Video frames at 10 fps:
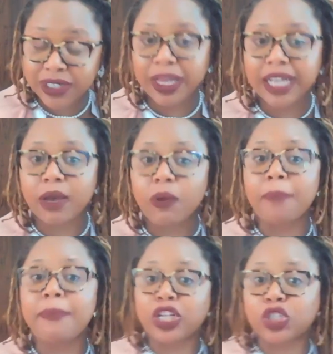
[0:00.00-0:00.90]
because I want to
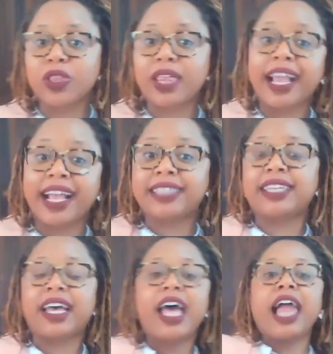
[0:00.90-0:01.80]
make sure that I get
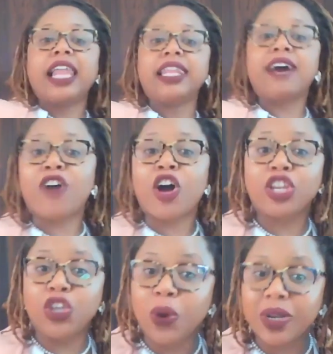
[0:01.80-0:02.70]
to love on you,